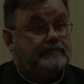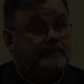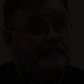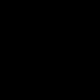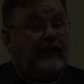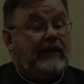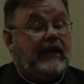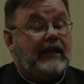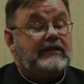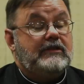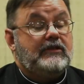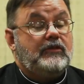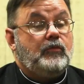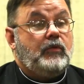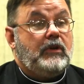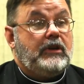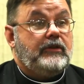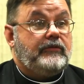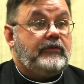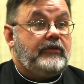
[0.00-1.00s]
And that's the
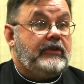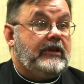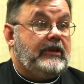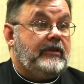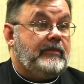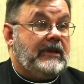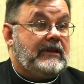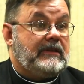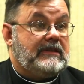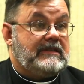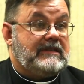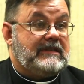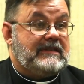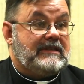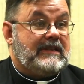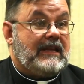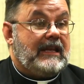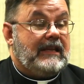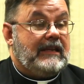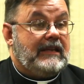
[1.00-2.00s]
wonderful thing about the
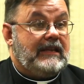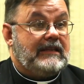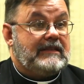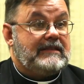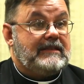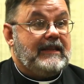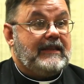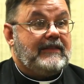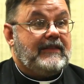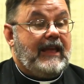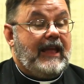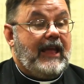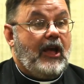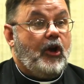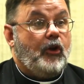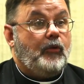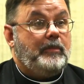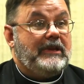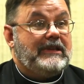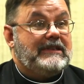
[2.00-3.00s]
society, is that the
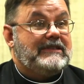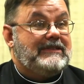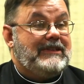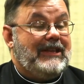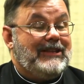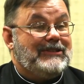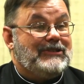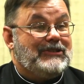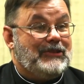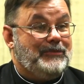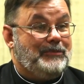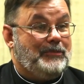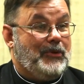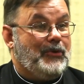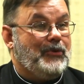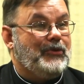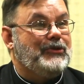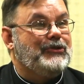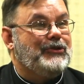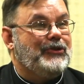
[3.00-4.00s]
help extends in
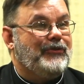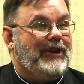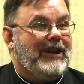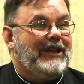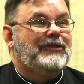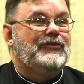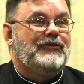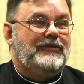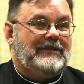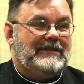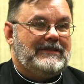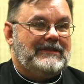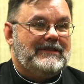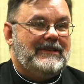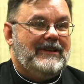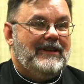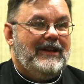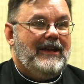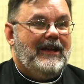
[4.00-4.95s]
both directions.